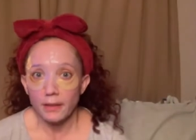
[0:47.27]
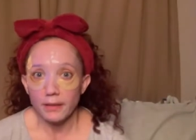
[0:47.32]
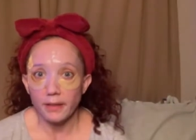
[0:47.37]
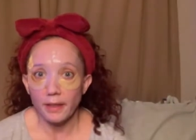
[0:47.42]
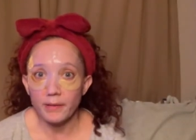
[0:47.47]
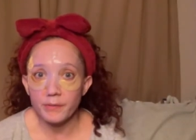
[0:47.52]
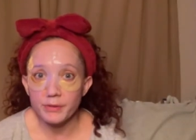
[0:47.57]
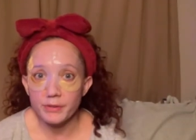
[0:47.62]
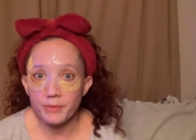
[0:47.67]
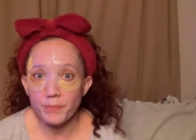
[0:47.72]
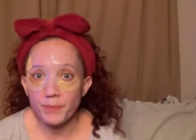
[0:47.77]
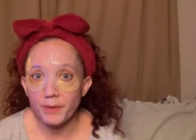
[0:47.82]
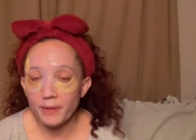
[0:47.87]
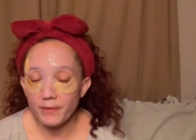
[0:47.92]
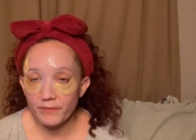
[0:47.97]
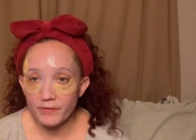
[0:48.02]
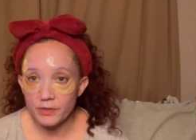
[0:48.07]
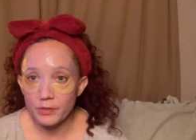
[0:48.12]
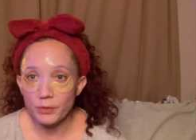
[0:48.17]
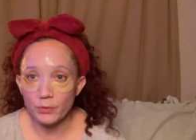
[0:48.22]
that was a bit
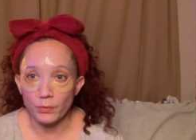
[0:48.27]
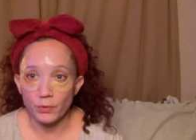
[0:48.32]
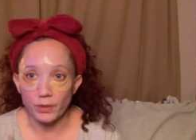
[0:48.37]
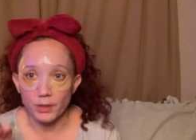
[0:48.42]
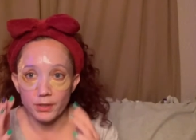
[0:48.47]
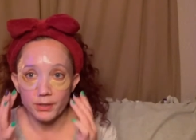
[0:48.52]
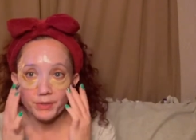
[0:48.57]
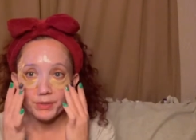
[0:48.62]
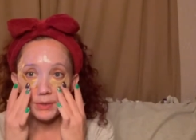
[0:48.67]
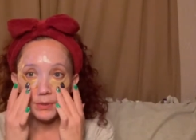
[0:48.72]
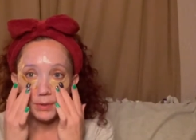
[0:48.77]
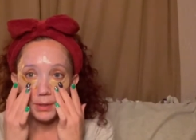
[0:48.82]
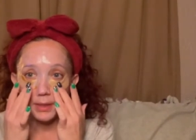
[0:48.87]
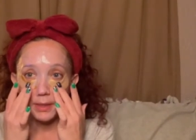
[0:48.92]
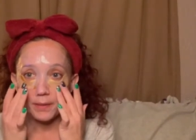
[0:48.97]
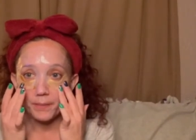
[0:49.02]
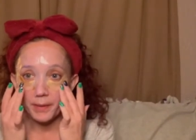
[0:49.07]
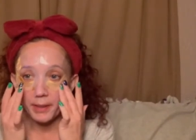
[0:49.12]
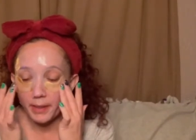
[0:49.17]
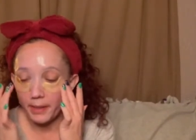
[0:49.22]
of a chore. So I
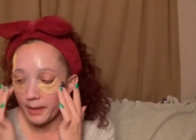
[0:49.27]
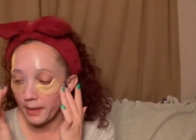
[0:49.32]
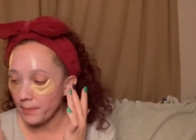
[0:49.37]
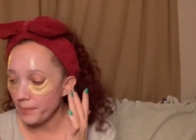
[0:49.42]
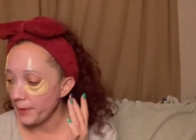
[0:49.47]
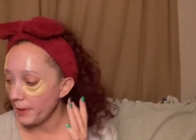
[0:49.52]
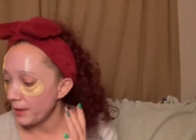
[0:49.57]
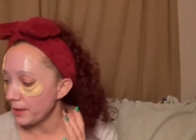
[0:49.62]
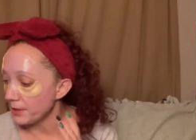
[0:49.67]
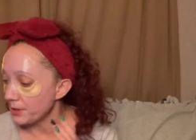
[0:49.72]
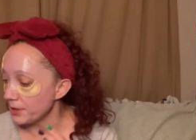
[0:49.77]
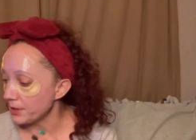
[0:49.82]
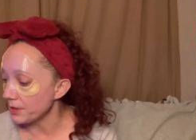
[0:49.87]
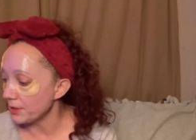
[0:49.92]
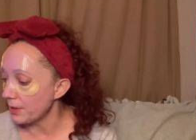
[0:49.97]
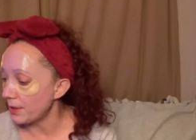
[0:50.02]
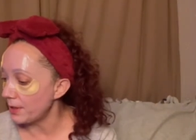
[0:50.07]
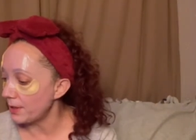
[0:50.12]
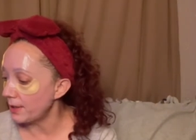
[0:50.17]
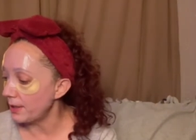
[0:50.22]
got my eye patches
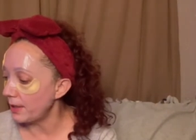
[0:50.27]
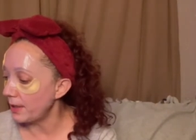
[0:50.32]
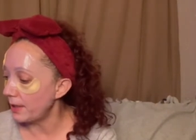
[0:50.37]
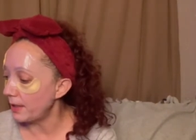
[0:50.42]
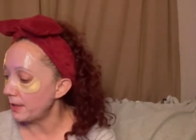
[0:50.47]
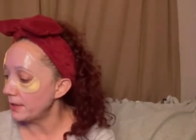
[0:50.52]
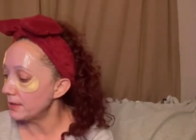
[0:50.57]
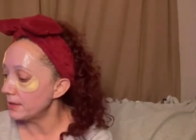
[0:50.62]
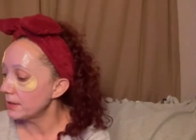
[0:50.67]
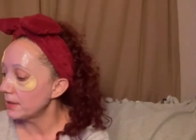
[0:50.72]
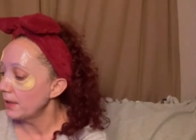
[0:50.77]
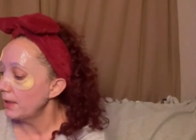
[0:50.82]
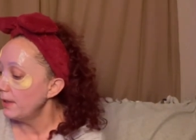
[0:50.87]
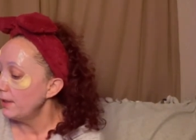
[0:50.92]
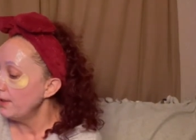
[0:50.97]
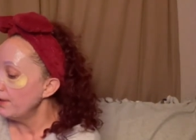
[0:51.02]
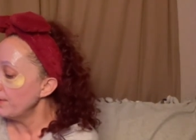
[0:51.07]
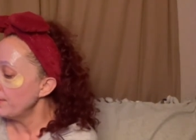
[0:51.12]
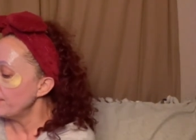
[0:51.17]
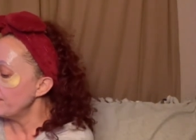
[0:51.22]
on and
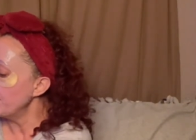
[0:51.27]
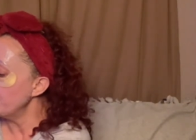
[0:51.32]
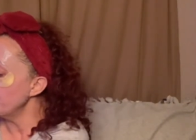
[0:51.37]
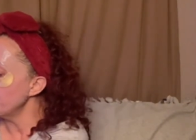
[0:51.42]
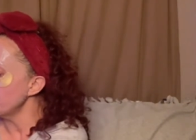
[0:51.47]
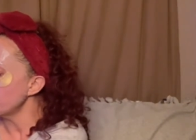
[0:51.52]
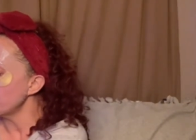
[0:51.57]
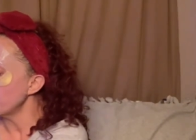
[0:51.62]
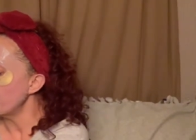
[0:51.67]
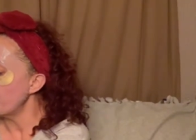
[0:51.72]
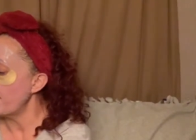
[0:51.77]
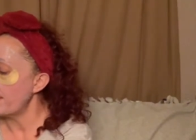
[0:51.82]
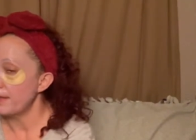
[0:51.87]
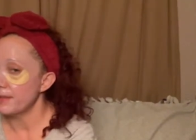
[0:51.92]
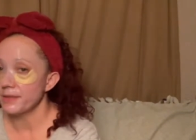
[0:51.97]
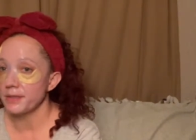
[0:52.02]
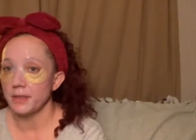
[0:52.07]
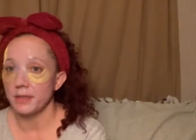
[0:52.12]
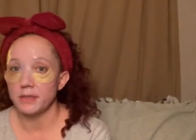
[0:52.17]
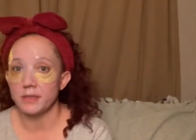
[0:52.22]
this
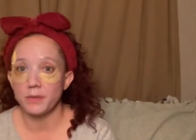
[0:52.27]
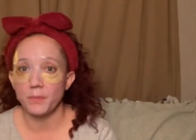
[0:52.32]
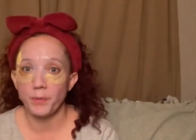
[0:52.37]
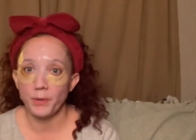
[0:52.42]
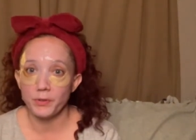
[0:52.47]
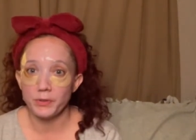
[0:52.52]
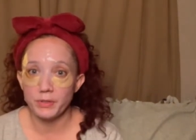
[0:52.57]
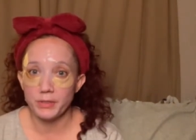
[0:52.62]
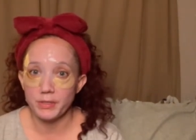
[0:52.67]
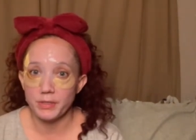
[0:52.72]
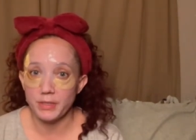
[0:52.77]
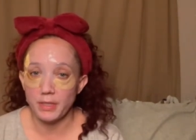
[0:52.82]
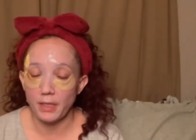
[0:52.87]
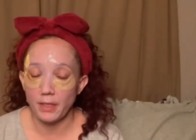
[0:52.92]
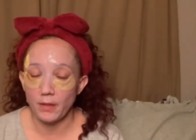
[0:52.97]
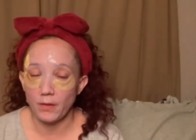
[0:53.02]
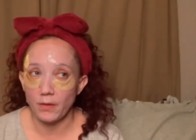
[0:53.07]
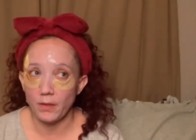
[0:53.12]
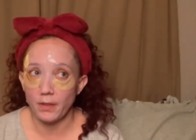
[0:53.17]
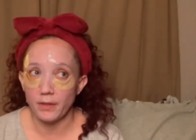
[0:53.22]
mask is supposed to stay
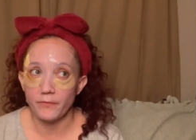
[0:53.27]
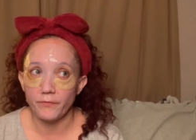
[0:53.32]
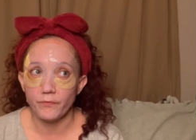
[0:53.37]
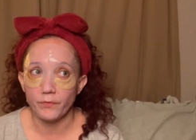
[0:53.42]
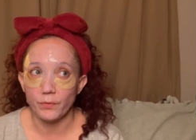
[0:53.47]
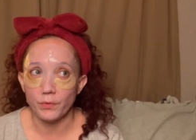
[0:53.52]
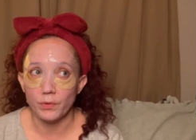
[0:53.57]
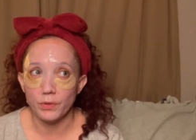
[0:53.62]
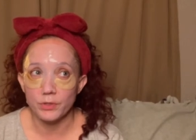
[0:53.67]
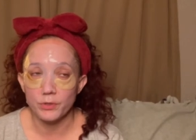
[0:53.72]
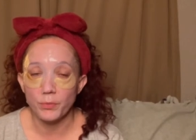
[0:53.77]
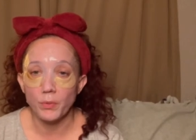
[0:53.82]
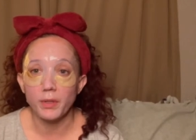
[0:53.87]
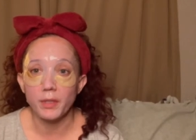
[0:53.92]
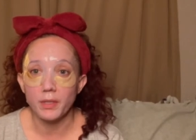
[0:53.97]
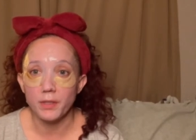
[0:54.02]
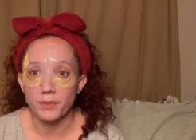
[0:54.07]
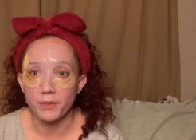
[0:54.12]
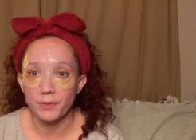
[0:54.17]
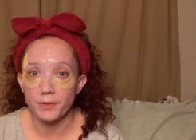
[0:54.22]
on for
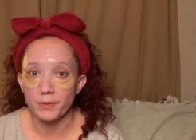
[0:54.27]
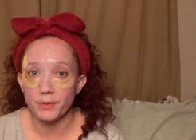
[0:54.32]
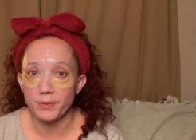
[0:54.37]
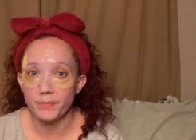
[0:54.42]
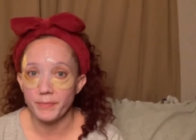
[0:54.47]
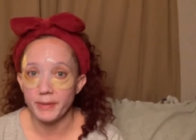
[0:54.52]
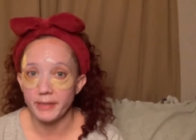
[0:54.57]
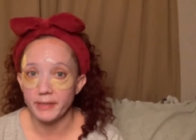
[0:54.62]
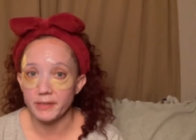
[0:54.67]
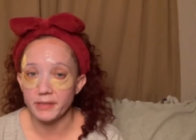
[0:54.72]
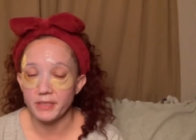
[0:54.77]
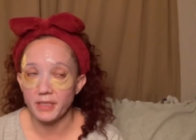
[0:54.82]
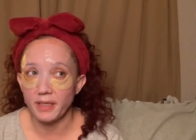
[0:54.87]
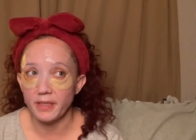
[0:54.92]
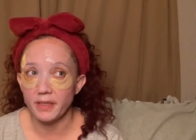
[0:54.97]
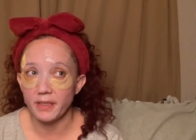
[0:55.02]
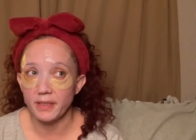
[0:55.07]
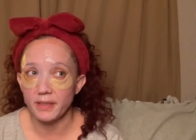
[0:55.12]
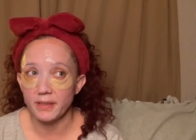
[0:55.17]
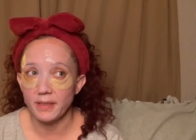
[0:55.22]
20 to 30 minutes. I
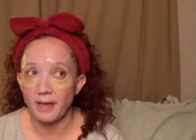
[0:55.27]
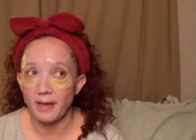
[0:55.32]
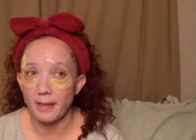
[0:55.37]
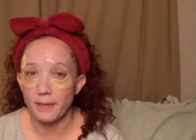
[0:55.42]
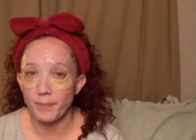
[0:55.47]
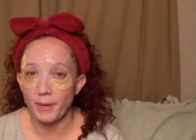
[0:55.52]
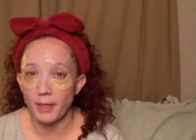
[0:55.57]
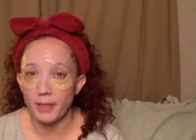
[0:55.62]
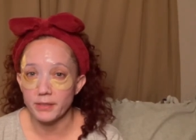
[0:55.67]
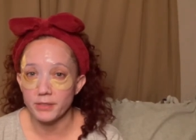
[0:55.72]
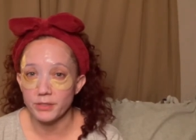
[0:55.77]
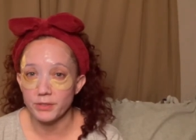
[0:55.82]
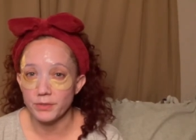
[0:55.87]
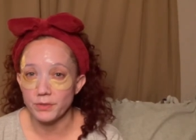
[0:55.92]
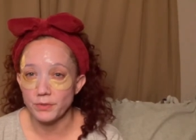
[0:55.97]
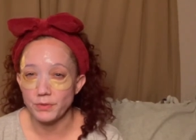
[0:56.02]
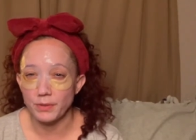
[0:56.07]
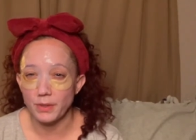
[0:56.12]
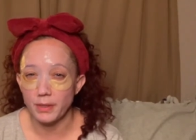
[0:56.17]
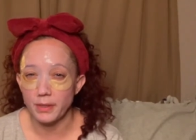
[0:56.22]
think the eye patches
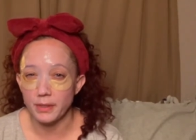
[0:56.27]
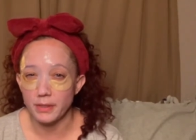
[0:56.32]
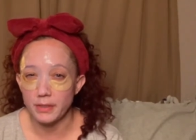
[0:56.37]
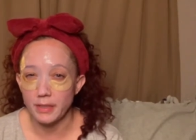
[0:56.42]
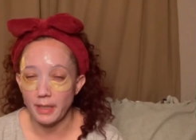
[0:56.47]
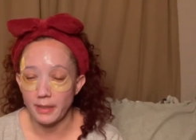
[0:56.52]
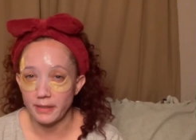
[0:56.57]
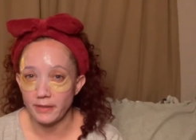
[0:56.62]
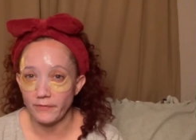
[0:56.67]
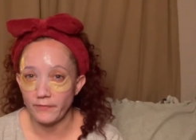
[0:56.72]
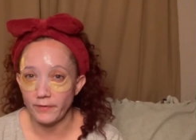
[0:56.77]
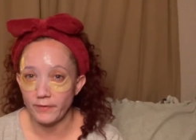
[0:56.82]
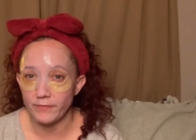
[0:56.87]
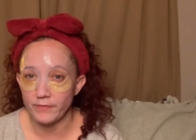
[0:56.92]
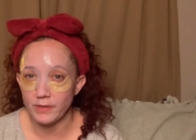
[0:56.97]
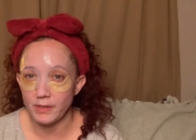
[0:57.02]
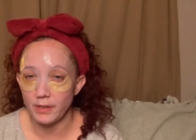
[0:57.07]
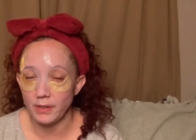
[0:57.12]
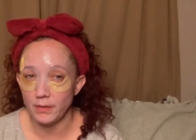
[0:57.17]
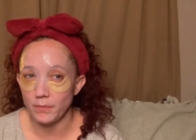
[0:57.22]
are like 10 to
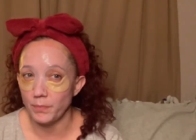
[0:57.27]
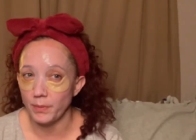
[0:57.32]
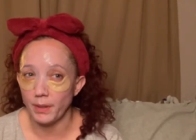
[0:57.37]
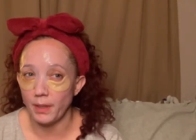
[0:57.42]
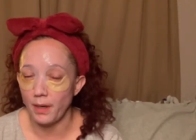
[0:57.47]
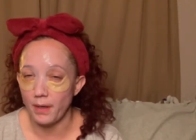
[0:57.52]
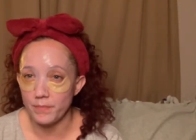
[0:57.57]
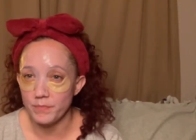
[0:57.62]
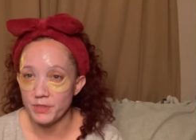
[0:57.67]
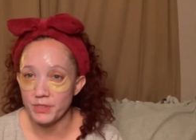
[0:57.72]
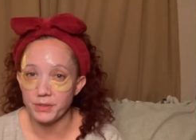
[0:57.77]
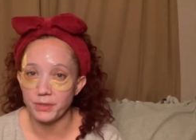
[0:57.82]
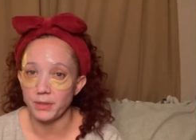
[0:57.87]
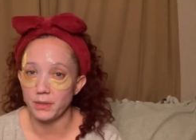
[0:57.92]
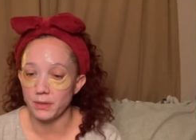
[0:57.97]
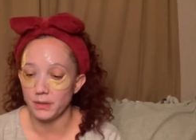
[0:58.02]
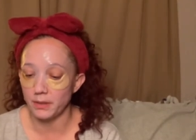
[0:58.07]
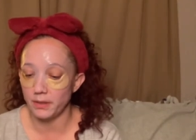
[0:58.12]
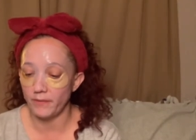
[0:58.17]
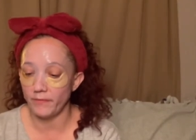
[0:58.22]
15, but I'm just
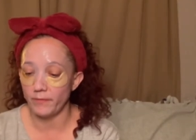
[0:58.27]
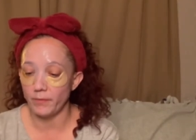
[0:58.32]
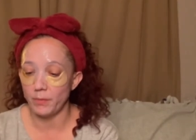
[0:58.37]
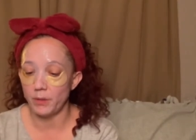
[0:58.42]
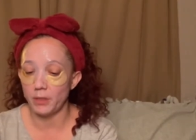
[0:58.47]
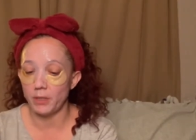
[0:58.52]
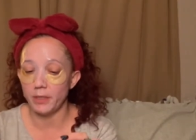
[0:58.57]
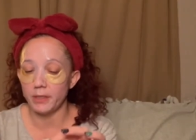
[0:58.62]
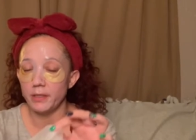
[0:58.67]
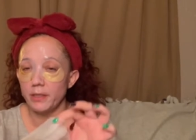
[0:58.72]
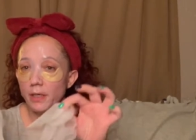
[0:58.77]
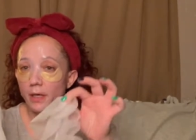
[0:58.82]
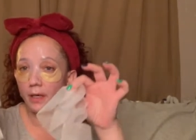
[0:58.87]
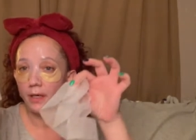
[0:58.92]
going to leave them on.